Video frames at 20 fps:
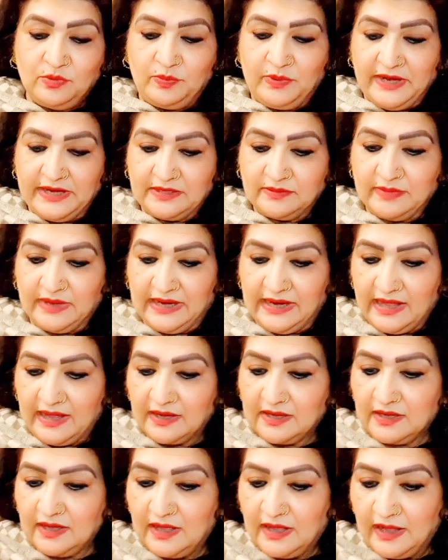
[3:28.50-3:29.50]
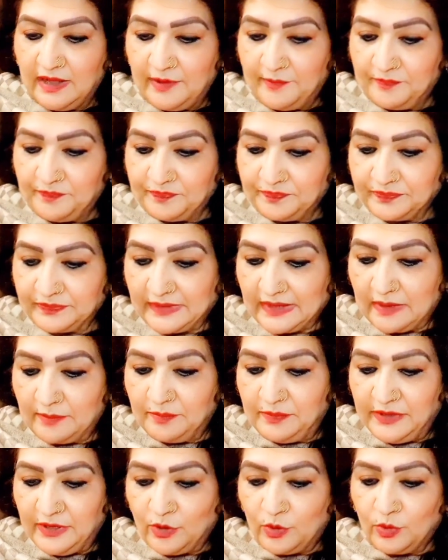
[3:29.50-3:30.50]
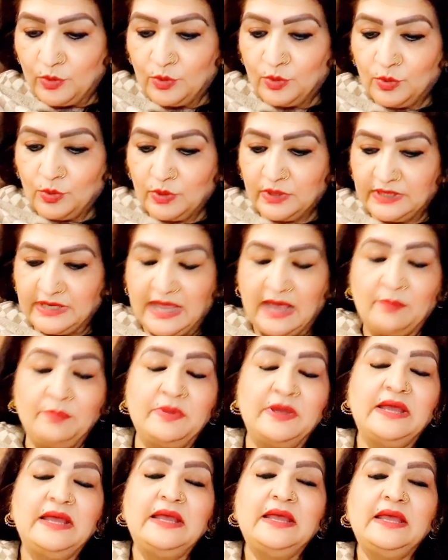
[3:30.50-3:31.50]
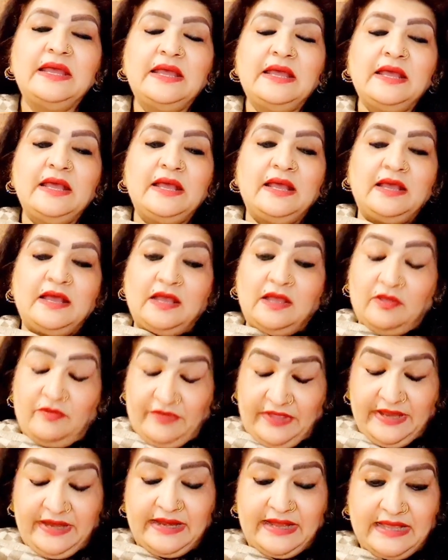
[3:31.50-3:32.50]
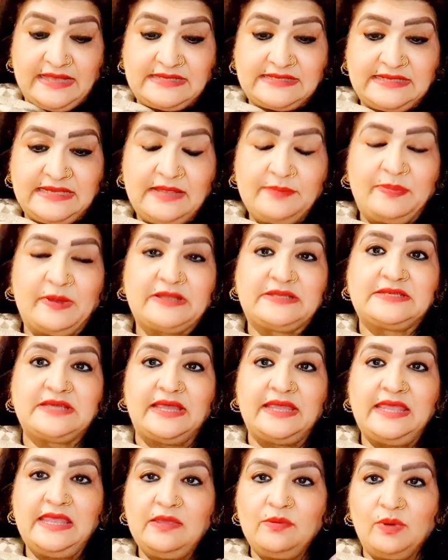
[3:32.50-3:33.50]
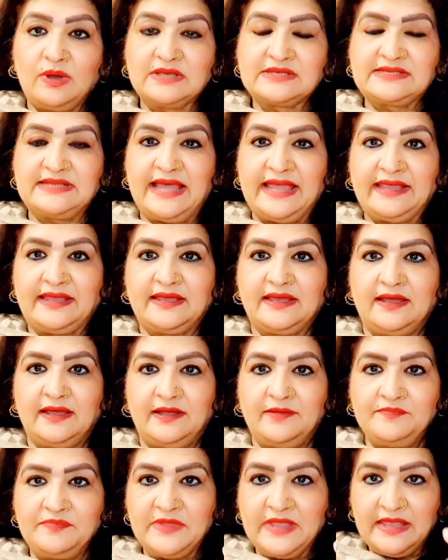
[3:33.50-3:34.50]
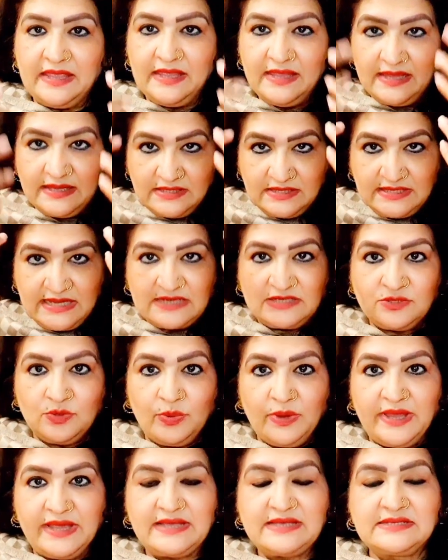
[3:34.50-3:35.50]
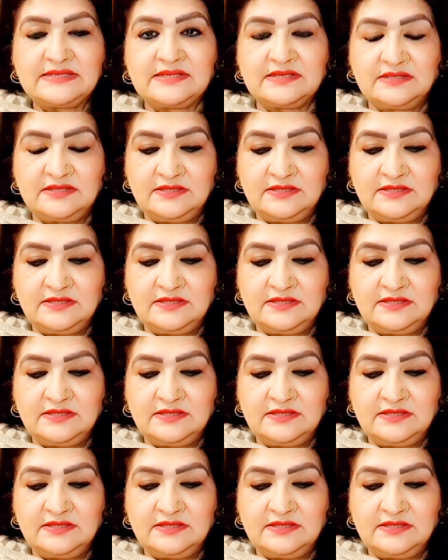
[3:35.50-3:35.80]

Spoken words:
played Malak, Bio Knapp, very nicely. But he was like, he tattoos